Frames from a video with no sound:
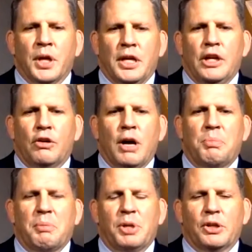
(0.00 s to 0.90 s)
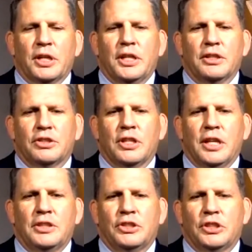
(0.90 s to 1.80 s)
Interoperability is a
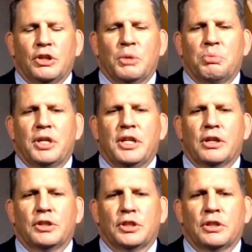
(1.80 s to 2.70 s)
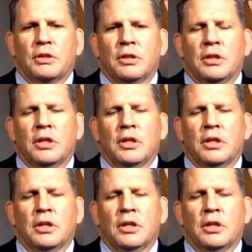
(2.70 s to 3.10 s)
necessary precursor,